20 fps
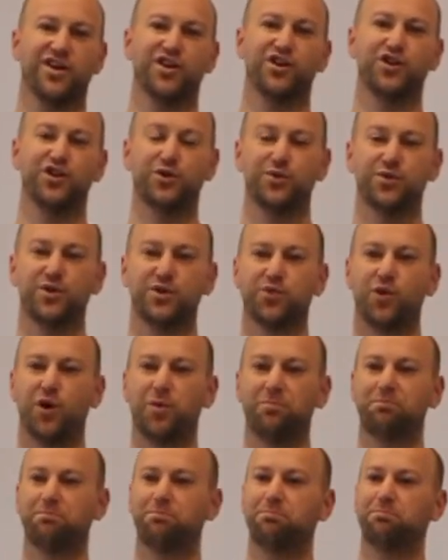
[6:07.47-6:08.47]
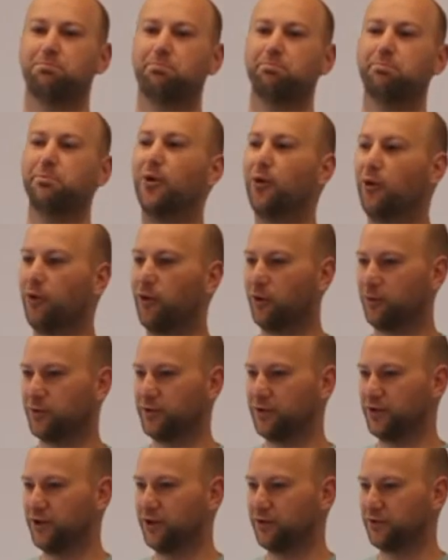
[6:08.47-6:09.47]
you would want more,
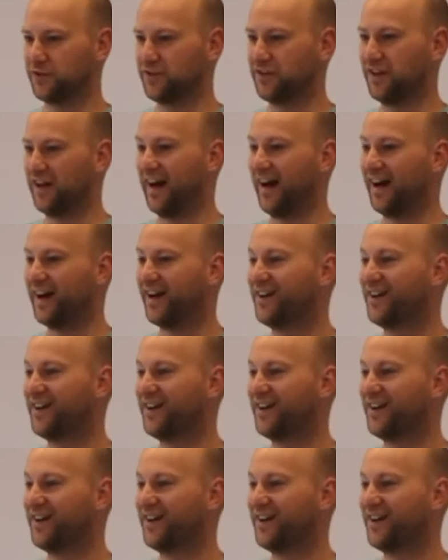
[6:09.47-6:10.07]
wouldn't you, than that?